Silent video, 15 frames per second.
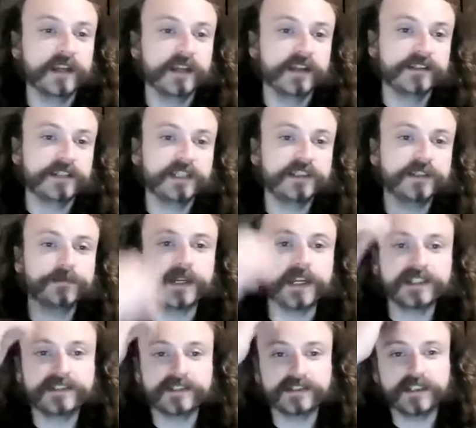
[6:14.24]
Tesha
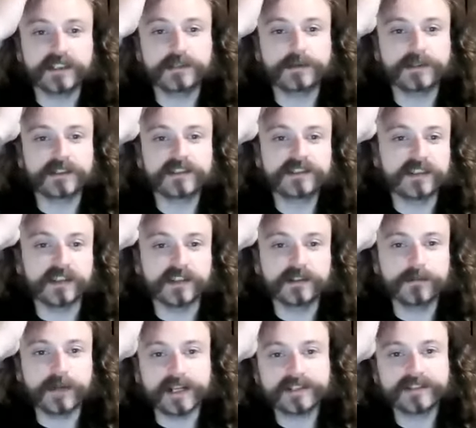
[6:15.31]
Banks attended with her son,
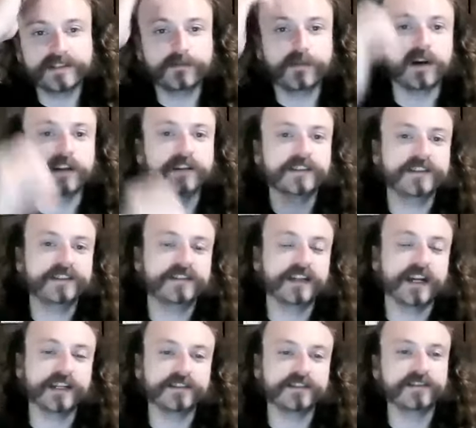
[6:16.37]
Braxton Wallace,
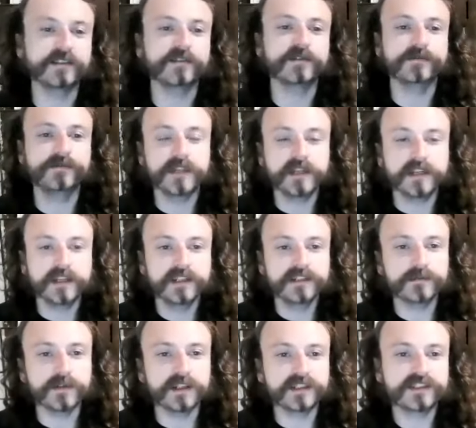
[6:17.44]
9 years old.
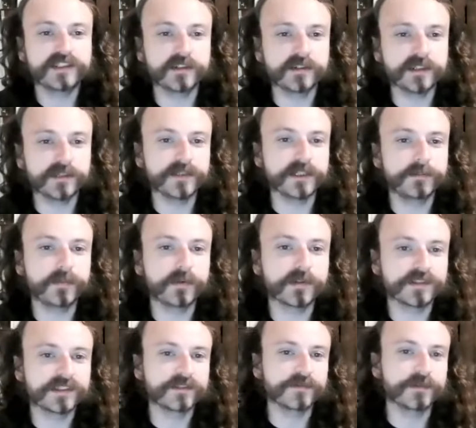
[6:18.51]
She wanted to show him the
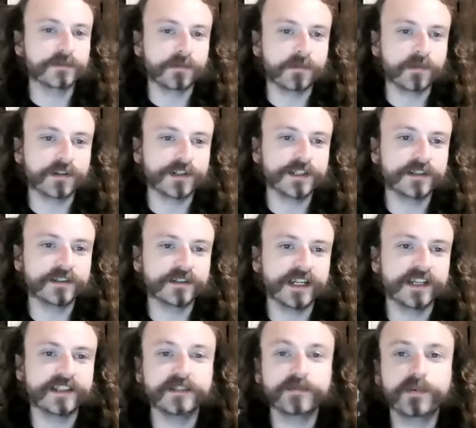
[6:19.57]
importance of the memorial
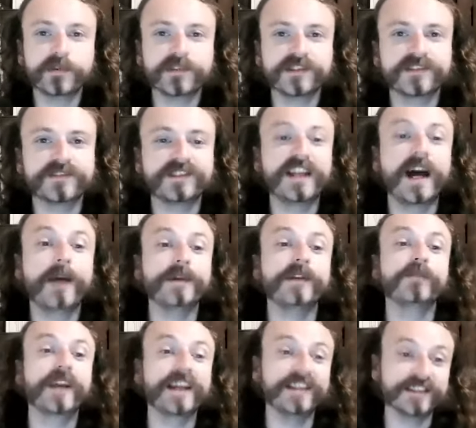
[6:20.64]
and the importance of
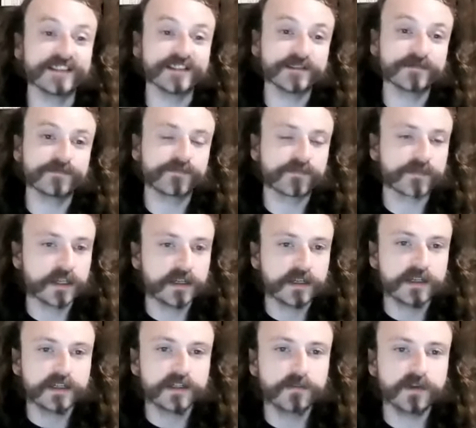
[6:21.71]
stopping racism.
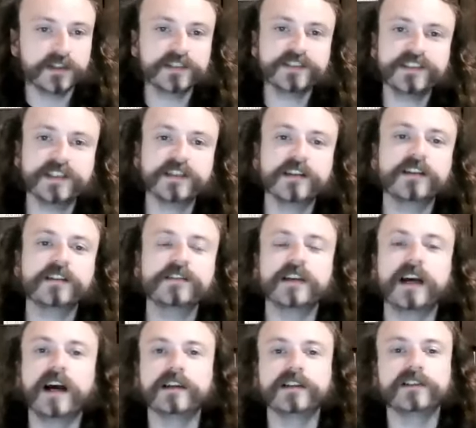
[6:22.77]
We're just here to
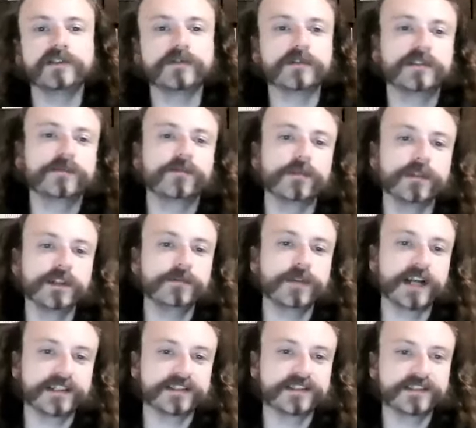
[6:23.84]
honor George Floyd,
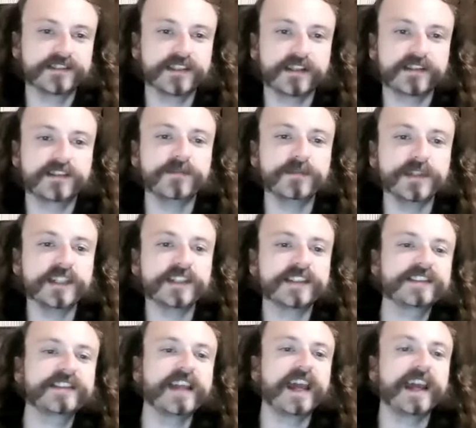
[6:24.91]
Braxton said. To me,
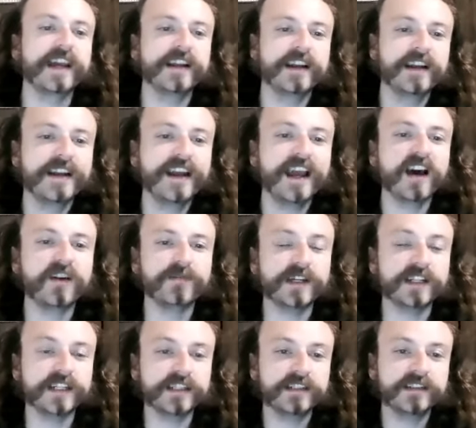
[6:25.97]
it's sad how
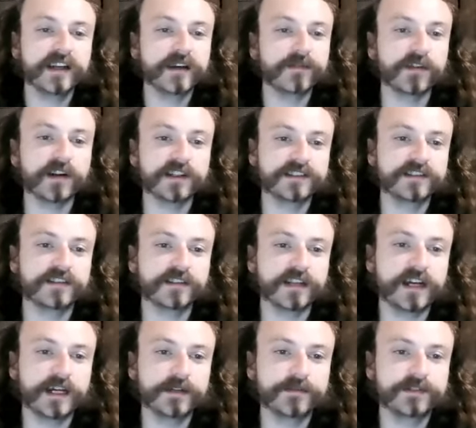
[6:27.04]
many have lost their
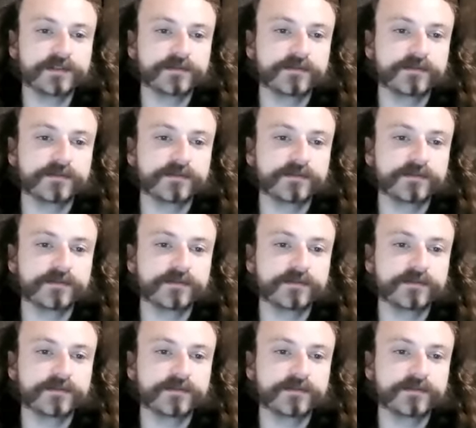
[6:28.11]
lives.